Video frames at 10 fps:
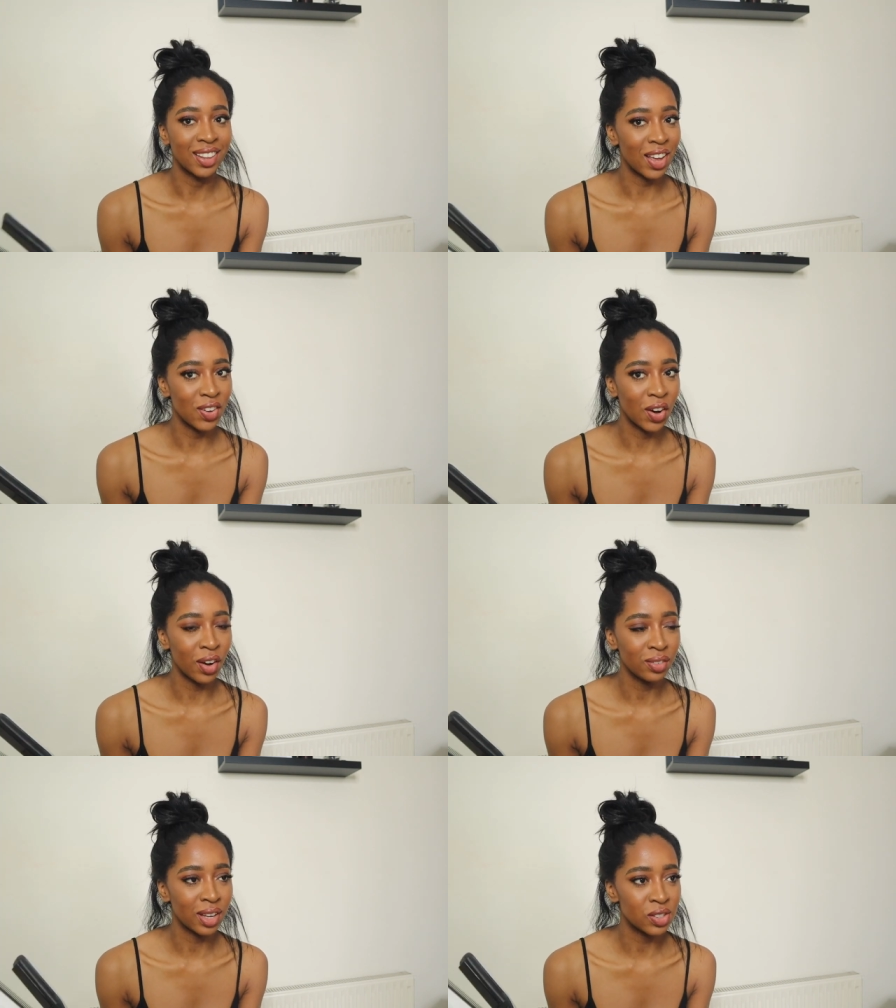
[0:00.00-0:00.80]
There you
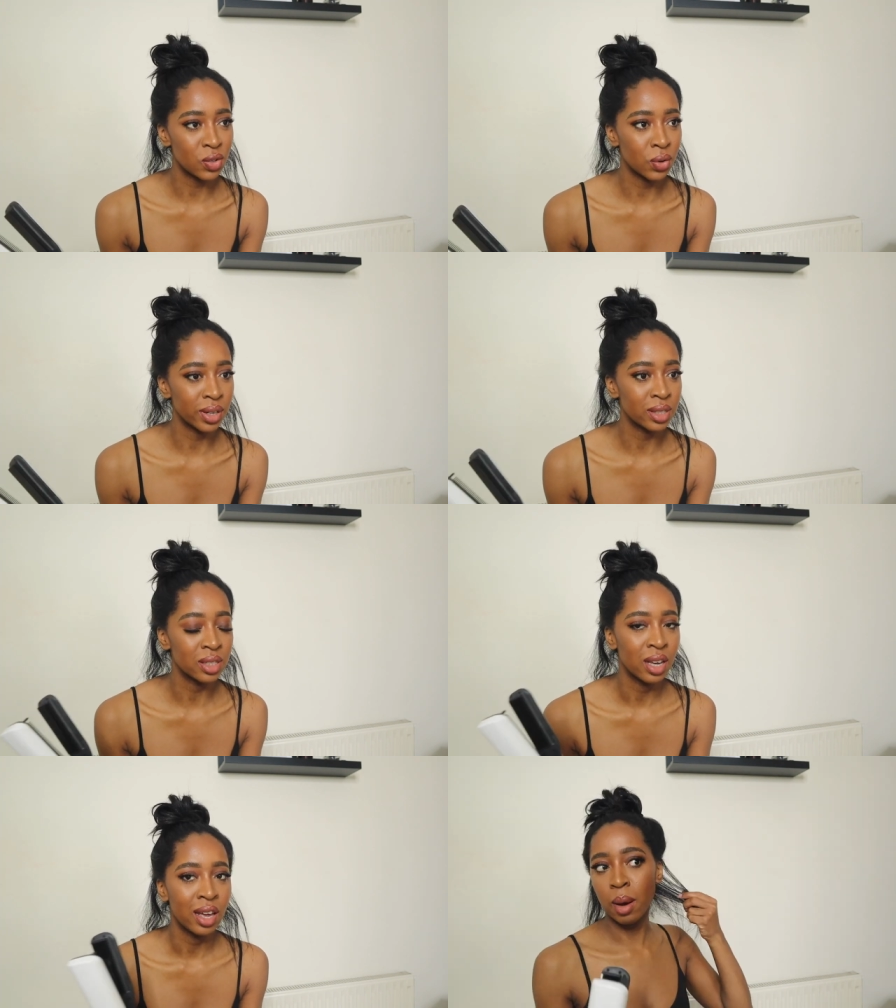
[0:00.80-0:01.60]
go, that's the noise.
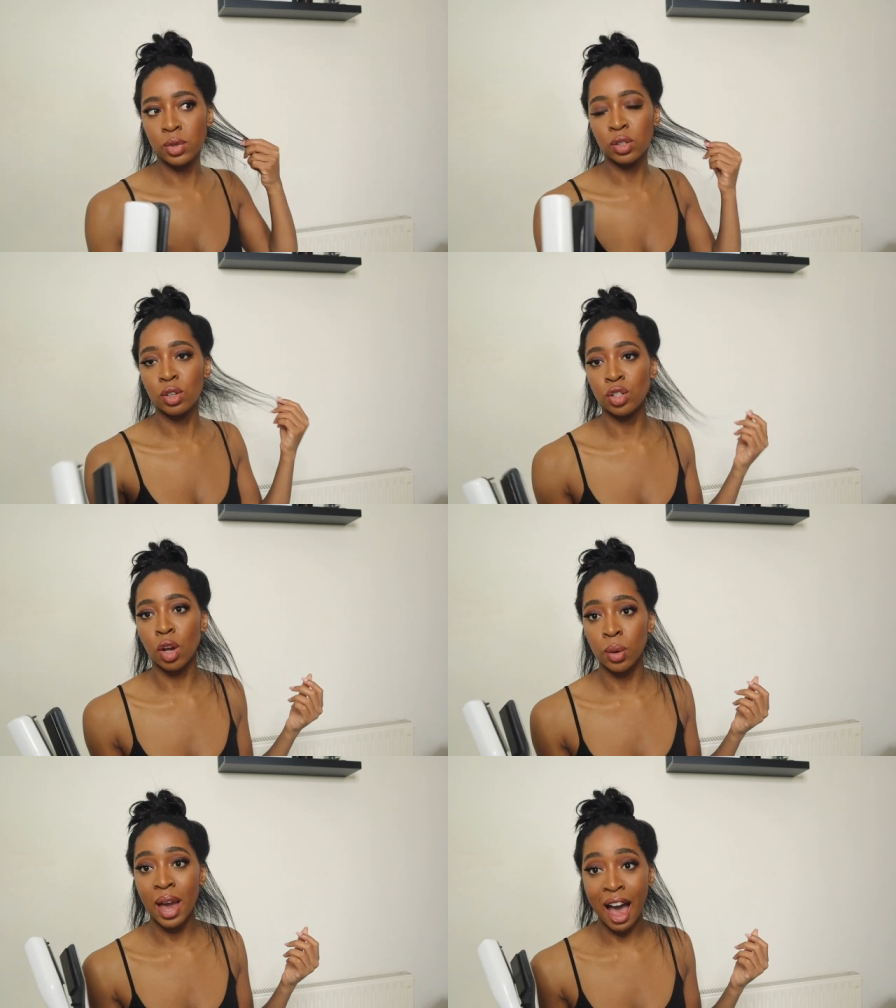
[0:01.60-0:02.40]
I'm just gonna show
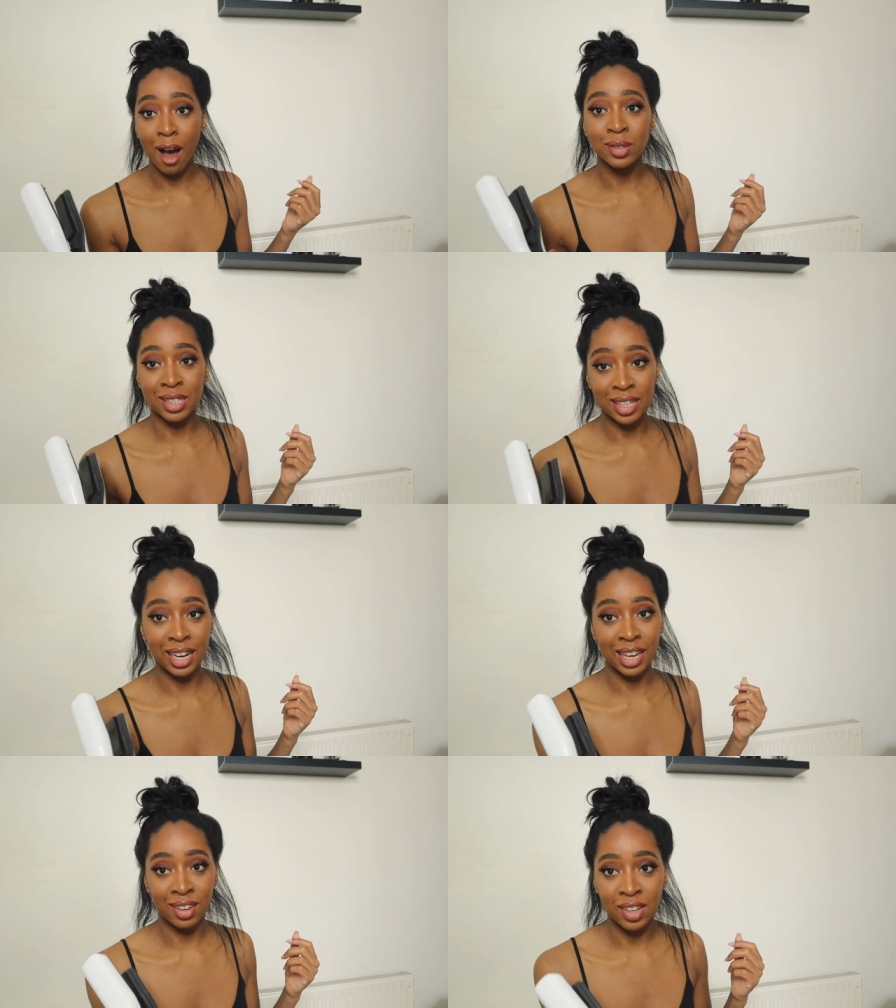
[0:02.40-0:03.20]
you how
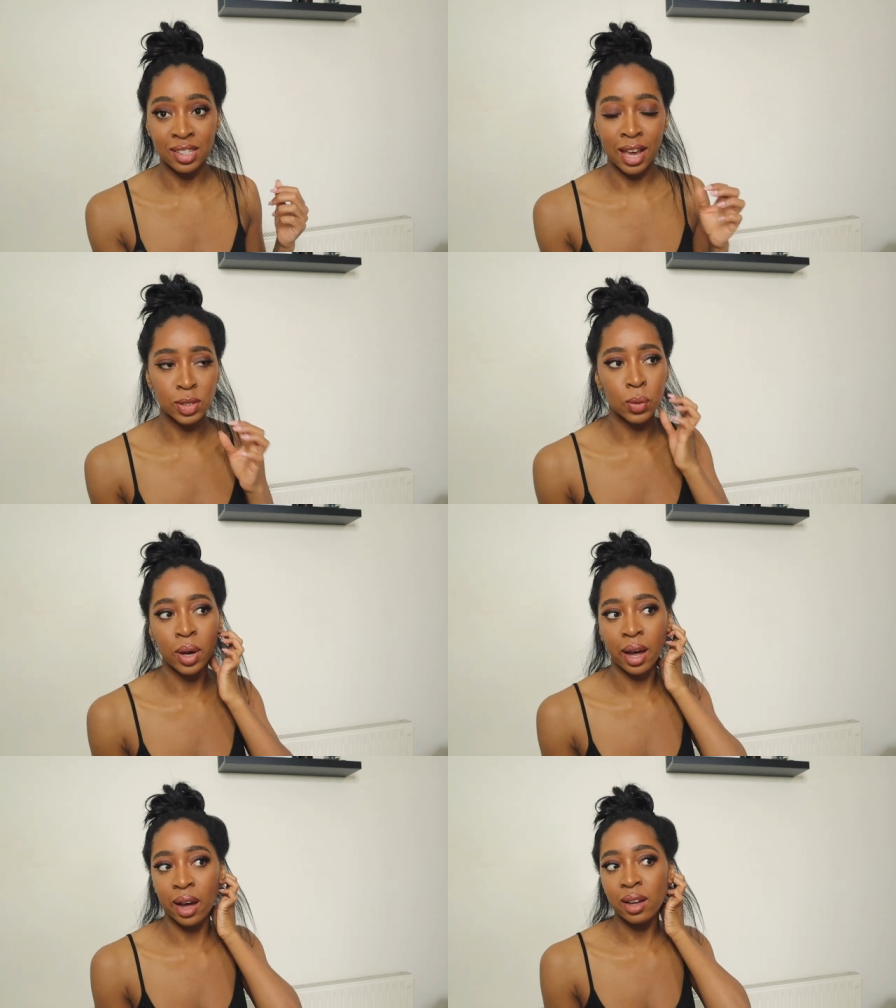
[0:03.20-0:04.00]
sleek this gets your
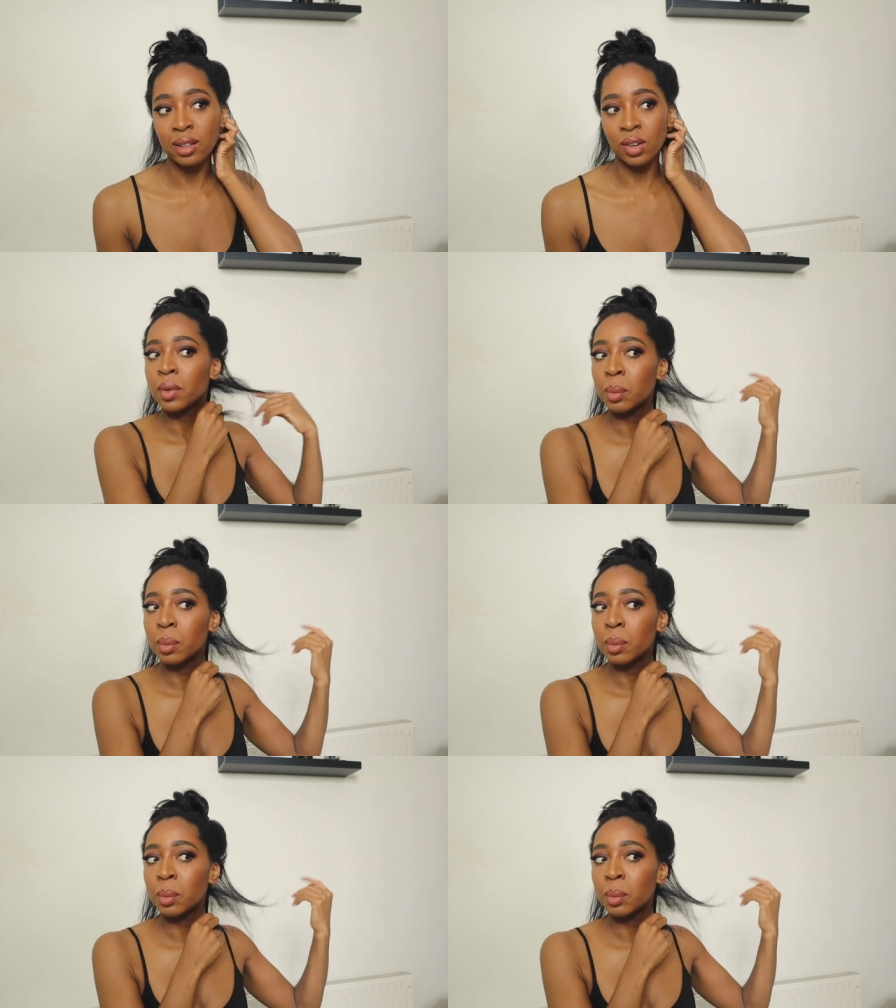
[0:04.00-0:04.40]
hair.